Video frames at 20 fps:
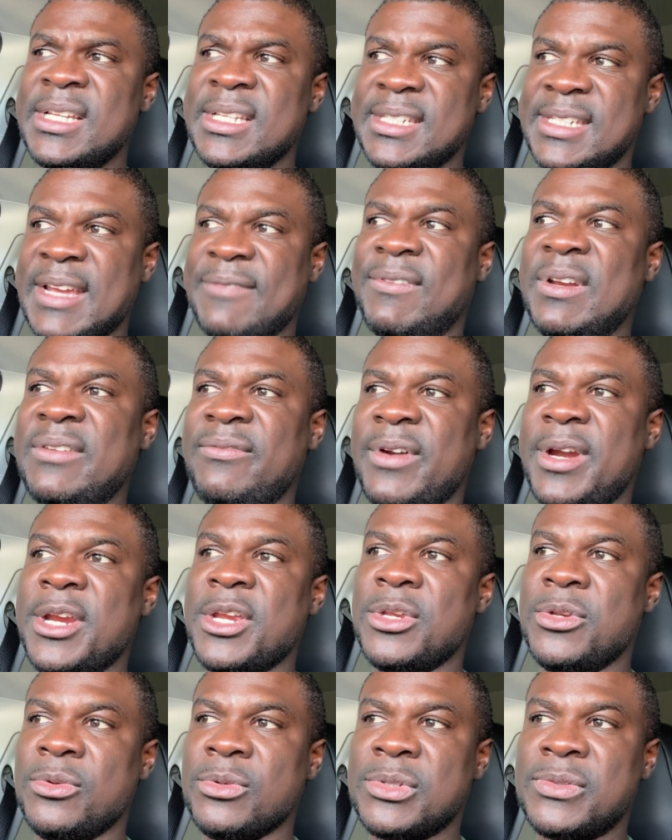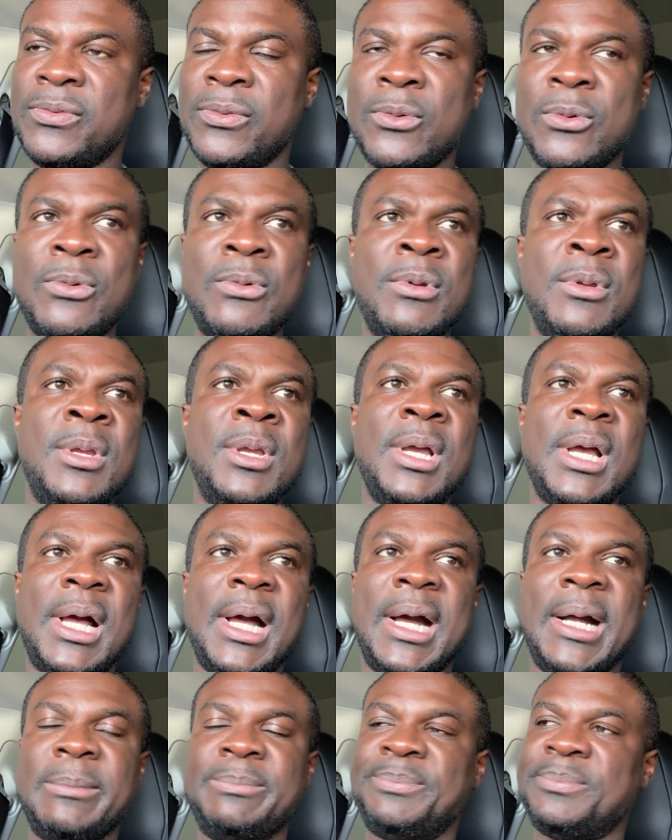definitely very useful.
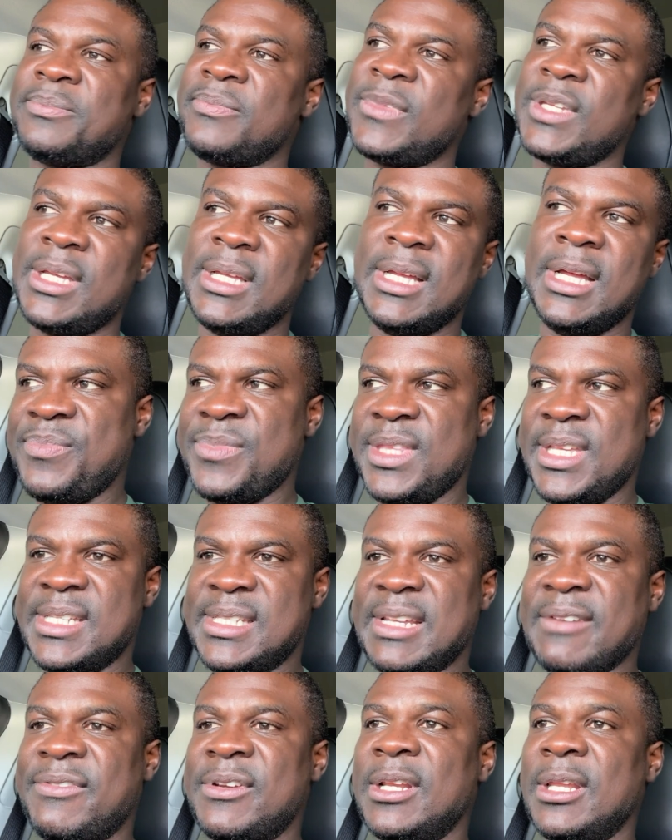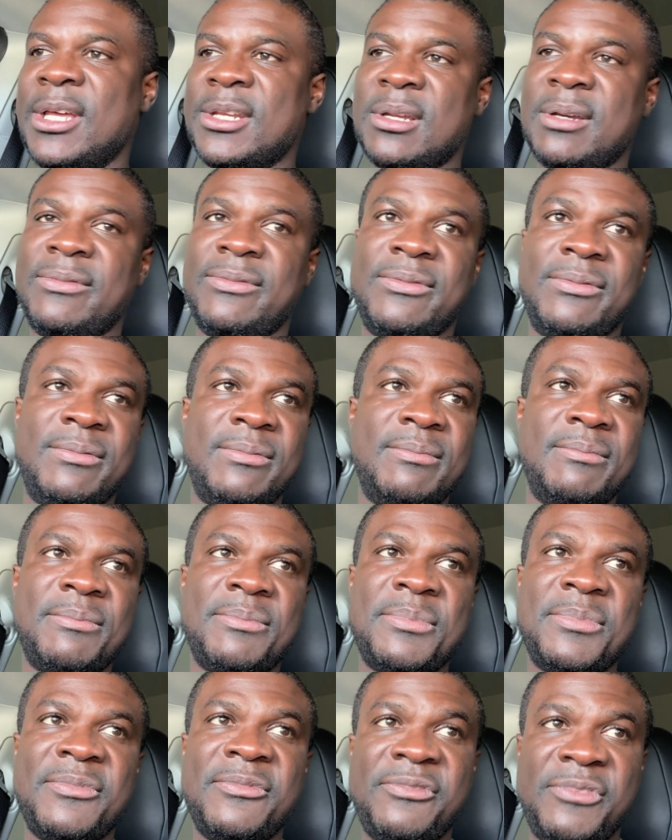Um, uh, there's definitely a lot of
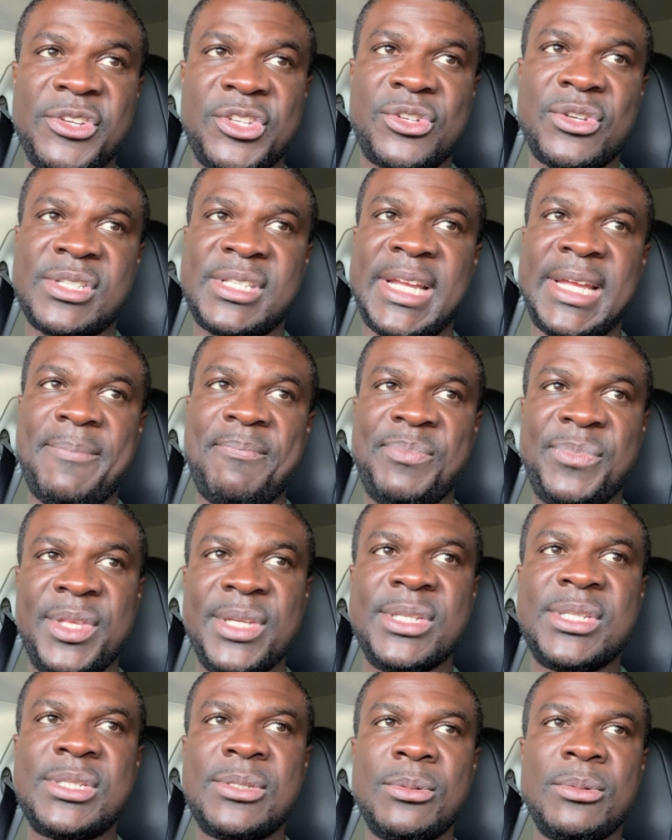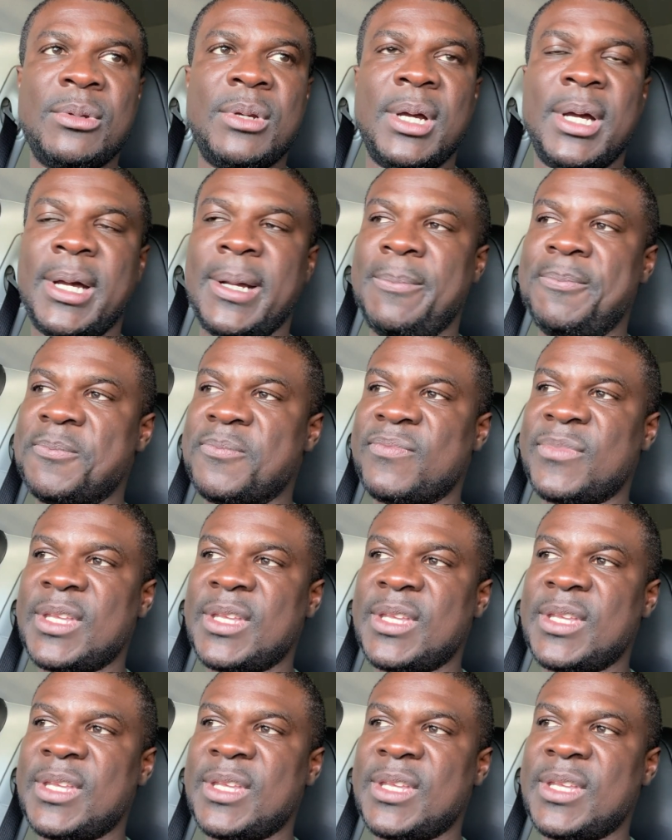features that this um,